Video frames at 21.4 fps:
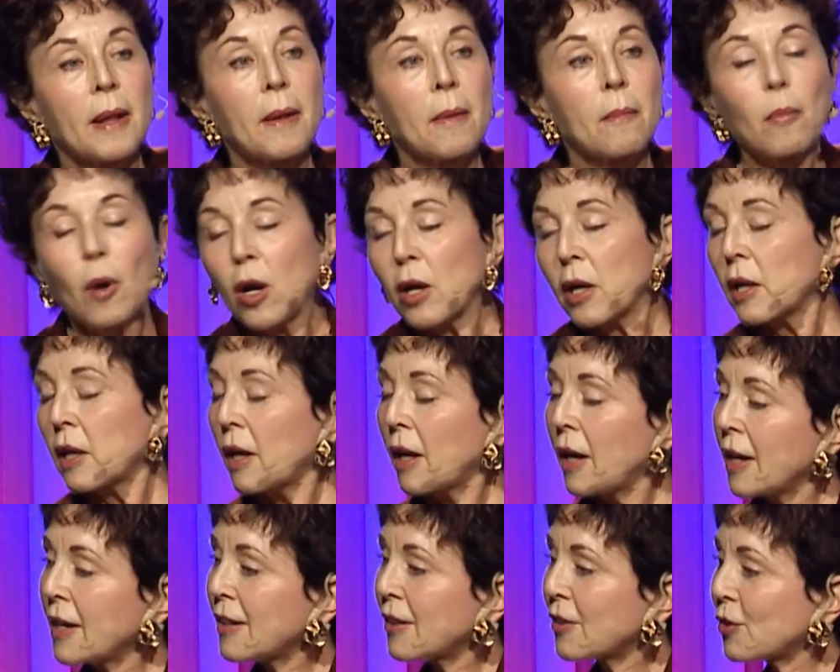Mark,
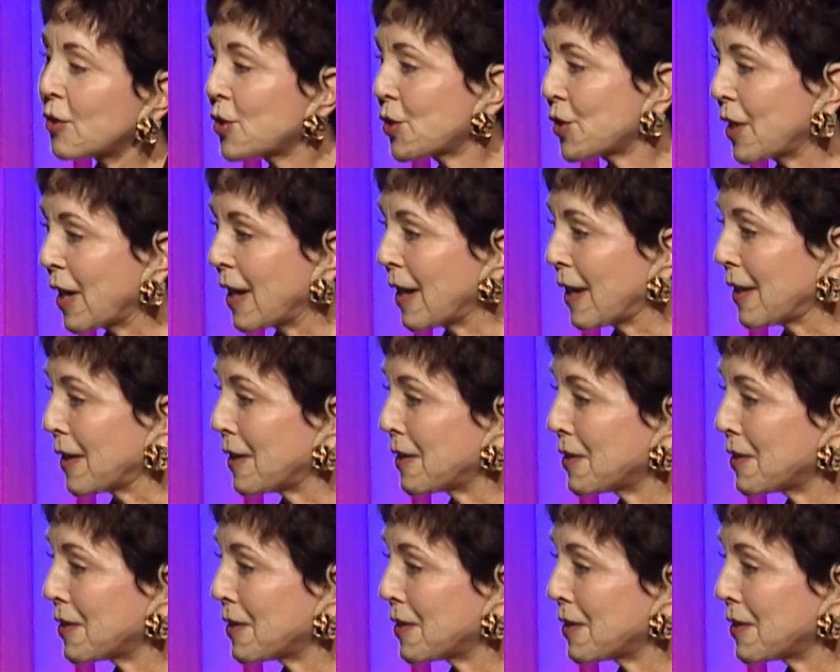I understand